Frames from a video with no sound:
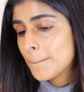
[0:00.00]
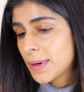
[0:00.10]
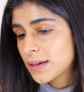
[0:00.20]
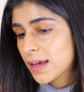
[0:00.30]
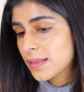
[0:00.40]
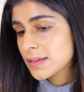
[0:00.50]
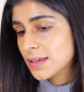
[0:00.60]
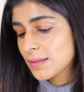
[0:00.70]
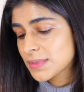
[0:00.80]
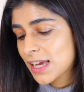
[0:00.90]
But at the
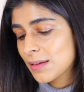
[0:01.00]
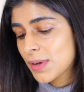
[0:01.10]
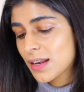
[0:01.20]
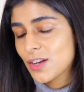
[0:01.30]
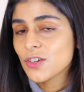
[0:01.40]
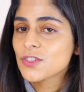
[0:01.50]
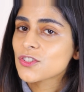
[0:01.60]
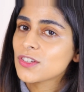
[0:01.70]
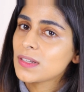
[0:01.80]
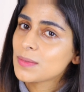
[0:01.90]
same time, it
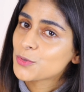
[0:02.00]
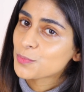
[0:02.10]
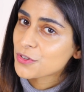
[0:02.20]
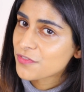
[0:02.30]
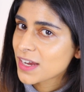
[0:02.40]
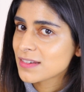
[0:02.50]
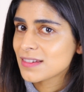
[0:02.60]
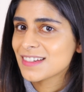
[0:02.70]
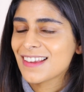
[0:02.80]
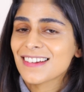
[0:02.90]
looks a little more
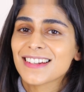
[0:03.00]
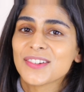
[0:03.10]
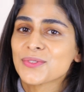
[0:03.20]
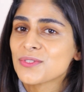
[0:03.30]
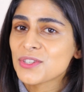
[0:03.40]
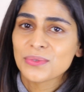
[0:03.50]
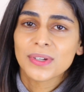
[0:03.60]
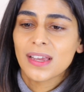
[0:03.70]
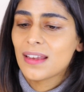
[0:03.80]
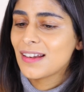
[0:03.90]
perfected, and it looks
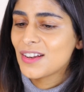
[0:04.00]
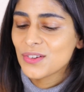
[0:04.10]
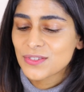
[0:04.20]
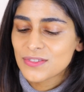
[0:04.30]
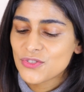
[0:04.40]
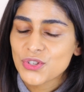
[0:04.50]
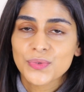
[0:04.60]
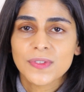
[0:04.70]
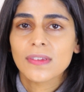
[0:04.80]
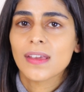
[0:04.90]
dewy, and it looks
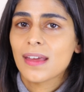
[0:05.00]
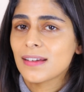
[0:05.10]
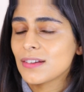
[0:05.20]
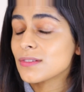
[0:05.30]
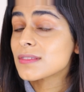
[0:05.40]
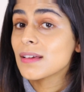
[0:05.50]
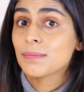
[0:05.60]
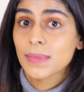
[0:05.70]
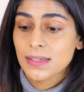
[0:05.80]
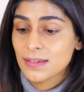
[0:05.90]
juicy, and it looks
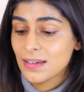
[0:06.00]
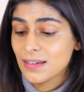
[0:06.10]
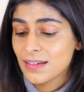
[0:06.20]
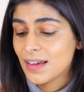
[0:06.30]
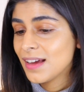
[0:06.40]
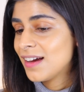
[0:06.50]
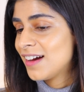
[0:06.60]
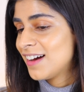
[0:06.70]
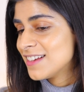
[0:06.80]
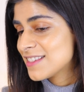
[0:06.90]
amazing.
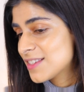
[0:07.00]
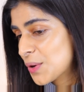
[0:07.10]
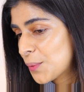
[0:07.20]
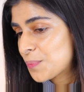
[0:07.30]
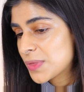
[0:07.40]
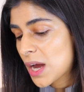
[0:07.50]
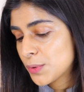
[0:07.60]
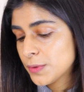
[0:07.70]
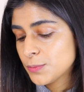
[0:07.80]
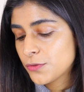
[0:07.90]
So now
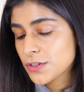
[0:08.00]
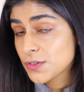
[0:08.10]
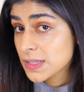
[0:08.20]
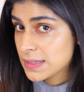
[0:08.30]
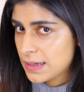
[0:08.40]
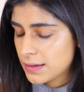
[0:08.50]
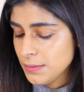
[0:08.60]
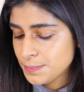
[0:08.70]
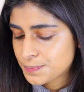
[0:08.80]
we will move on to concealer.